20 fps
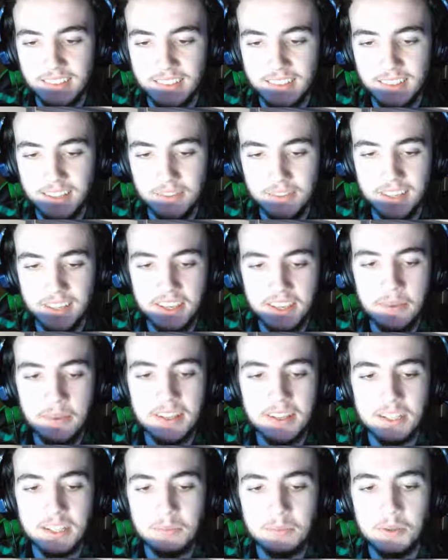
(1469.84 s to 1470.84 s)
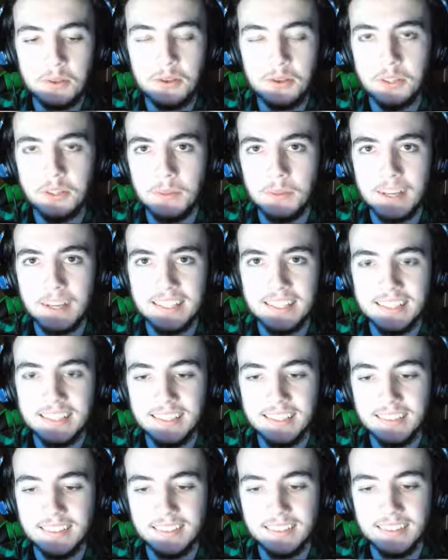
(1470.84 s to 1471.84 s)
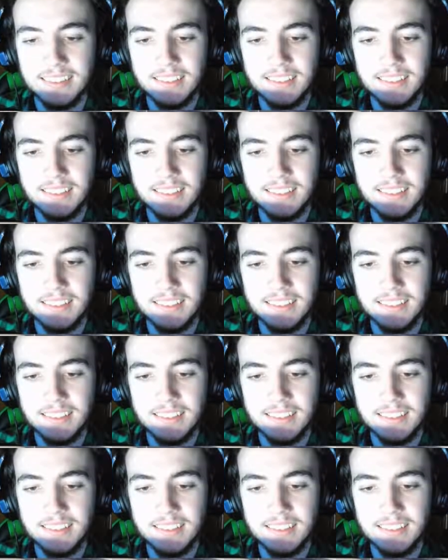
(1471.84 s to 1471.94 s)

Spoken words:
Sounds like you ended up doing all the work, Dinga.